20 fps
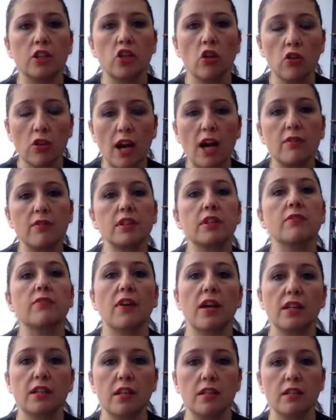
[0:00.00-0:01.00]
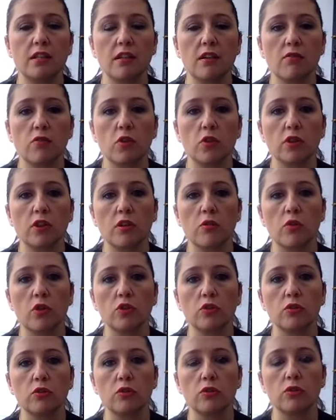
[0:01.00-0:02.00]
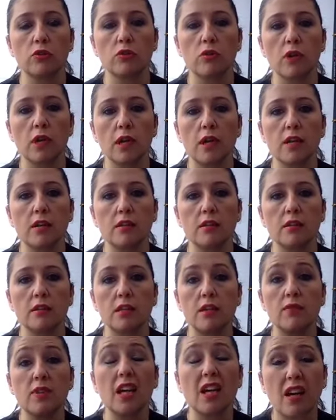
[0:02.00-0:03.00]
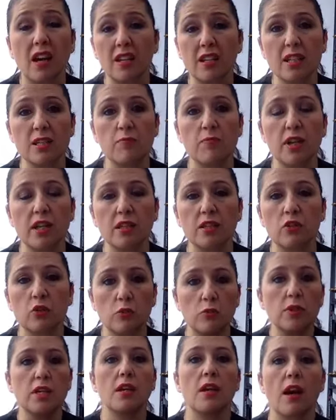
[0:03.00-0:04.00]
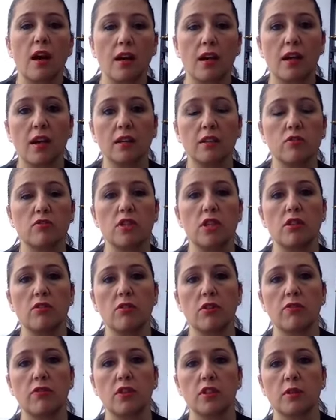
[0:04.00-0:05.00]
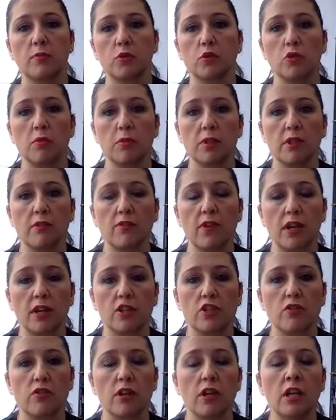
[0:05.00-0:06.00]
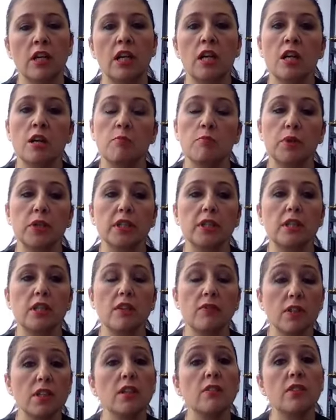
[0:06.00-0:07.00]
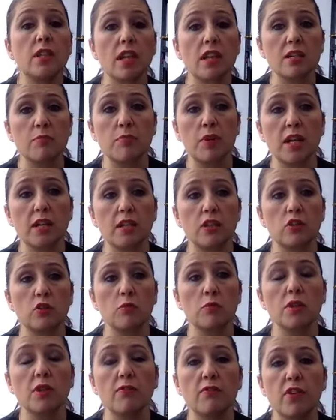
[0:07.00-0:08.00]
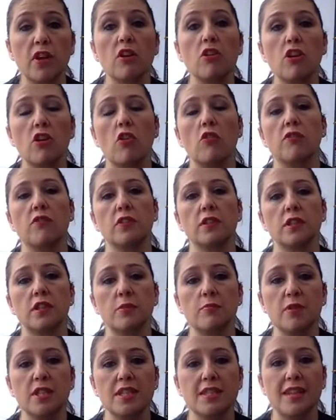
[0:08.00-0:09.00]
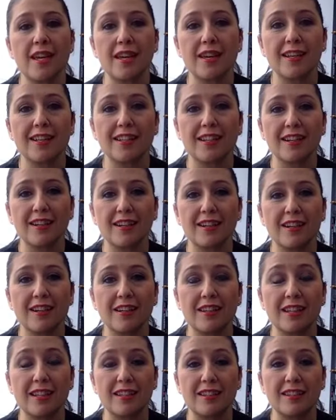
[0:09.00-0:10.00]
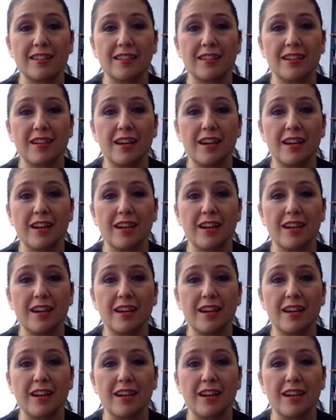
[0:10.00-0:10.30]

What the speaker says: don't have a defined idea of what they want to do, and if they can't explain it to me, I can't really refer them to a manufacturer. But even if they explain it to me, very often the mistake that